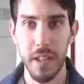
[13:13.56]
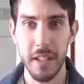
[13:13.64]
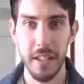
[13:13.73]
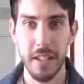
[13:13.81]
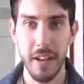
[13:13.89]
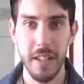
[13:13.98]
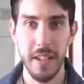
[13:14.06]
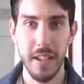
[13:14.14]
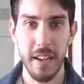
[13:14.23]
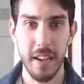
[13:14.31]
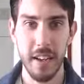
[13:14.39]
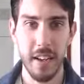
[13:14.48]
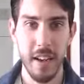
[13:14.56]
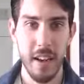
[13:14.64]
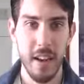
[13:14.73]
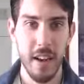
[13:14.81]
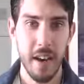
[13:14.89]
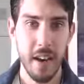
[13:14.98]
That's great to hear.
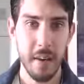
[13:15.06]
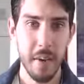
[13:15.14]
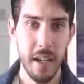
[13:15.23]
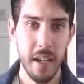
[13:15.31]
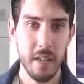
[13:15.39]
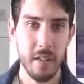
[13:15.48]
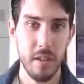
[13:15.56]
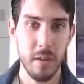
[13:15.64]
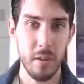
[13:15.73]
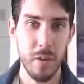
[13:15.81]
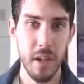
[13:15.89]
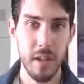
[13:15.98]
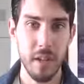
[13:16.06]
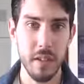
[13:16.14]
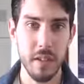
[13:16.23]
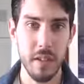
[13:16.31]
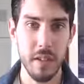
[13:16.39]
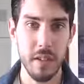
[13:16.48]
And so what
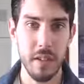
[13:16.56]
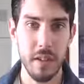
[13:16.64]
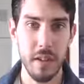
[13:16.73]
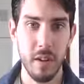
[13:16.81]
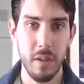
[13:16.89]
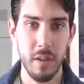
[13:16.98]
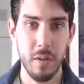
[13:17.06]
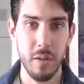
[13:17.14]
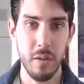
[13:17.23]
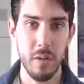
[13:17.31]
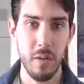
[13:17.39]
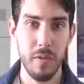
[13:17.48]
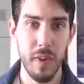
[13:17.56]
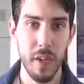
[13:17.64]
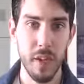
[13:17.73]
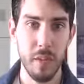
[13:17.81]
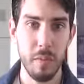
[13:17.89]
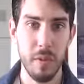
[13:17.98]
is, the
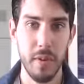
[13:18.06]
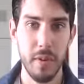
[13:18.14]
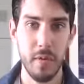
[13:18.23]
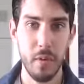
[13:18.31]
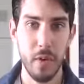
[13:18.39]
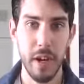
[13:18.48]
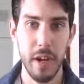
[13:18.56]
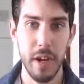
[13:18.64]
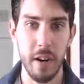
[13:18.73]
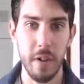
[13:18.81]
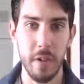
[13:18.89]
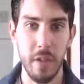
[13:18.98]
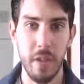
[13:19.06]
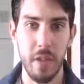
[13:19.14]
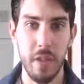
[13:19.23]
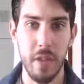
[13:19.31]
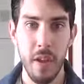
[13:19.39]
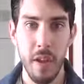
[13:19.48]
vision moving forward here with
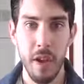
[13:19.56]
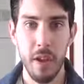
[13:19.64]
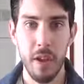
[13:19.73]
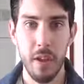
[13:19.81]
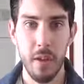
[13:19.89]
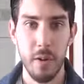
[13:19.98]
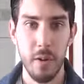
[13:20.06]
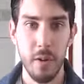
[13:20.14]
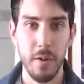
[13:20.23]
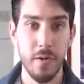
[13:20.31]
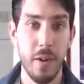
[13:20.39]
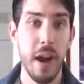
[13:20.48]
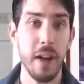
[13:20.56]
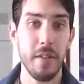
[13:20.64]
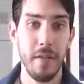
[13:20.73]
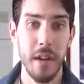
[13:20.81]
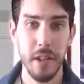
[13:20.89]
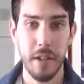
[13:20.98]
your
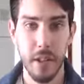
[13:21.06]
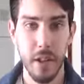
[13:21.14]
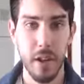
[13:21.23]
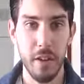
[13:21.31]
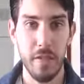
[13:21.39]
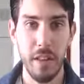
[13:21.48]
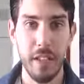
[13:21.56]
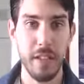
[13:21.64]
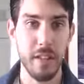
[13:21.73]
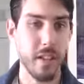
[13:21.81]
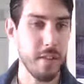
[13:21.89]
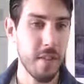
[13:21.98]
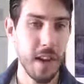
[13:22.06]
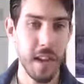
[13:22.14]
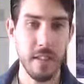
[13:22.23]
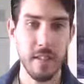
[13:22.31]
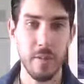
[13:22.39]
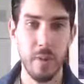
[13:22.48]
Find Veg Love and these
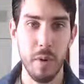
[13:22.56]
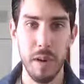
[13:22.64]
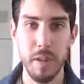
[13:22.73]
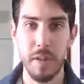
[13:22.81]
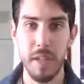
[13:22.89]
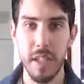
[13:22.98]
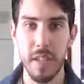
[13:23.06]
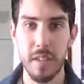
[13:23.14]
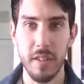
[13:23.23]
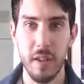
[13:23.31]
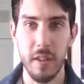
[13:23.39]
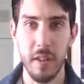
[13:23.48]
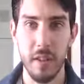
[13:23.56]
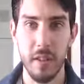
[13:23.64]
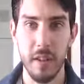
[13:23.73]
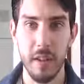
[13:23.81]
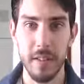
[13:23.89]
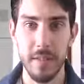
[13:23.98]
events? Where do you see this all
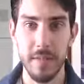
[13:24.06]
going?